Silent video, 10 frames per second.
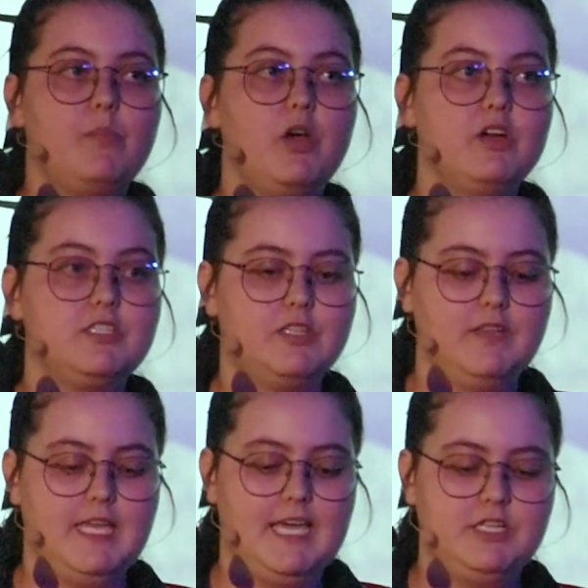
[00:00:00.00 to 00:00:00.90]
perched
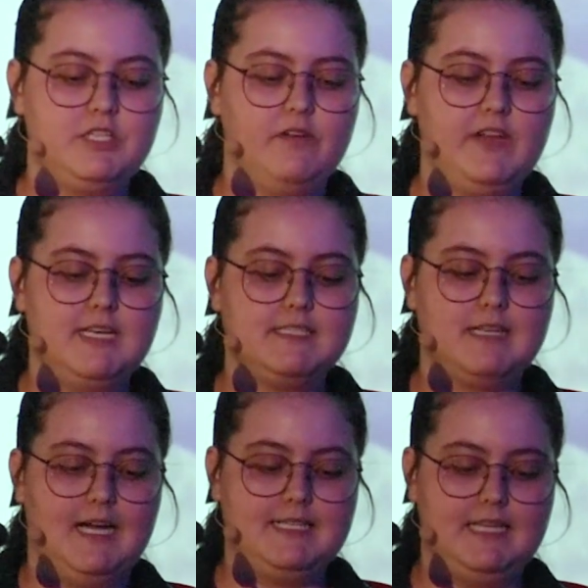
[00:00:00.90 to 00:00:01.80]
on the edge of an
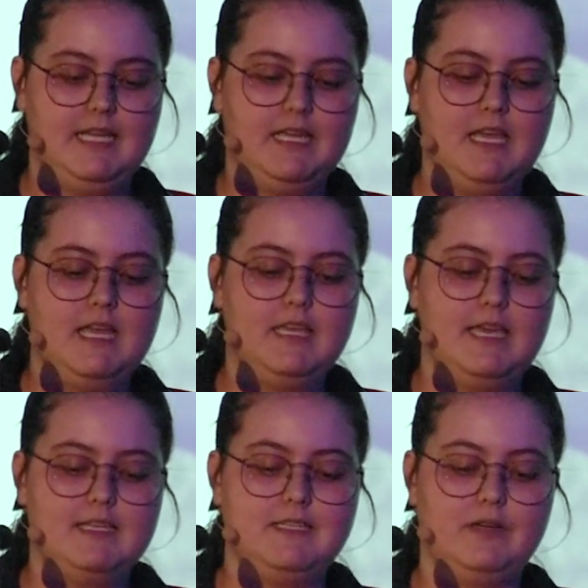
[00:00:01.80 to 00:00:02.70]
exciting,
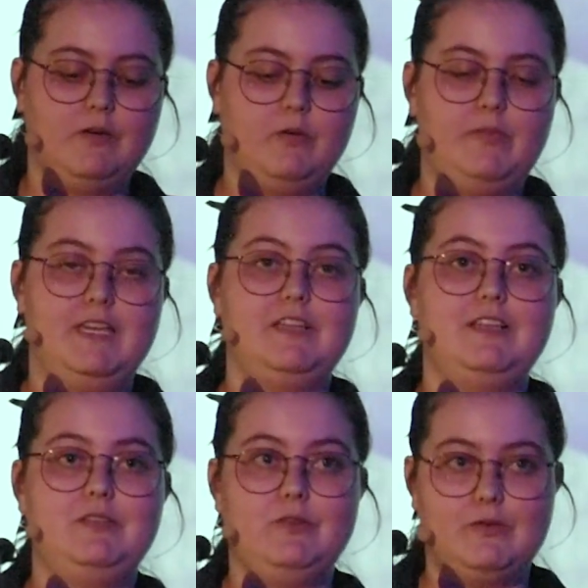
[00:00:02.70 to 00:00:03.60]
yet
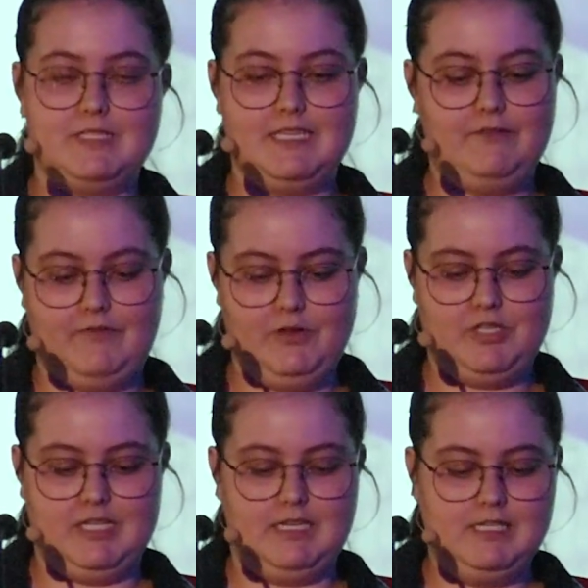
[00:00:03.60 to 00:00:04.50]
albeit daunting
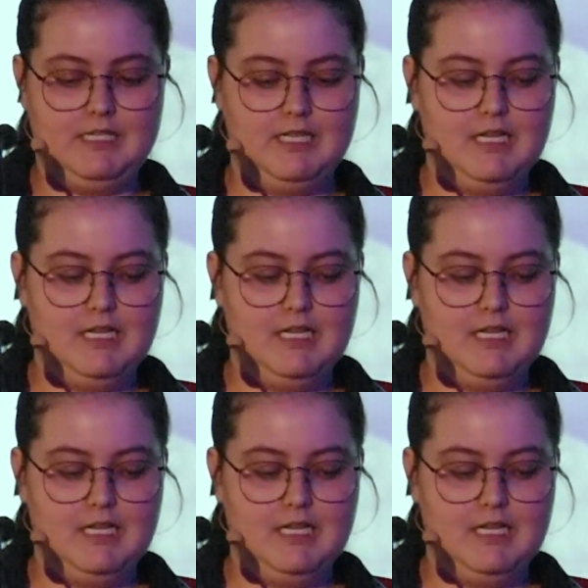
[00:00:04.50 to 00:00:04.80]
future,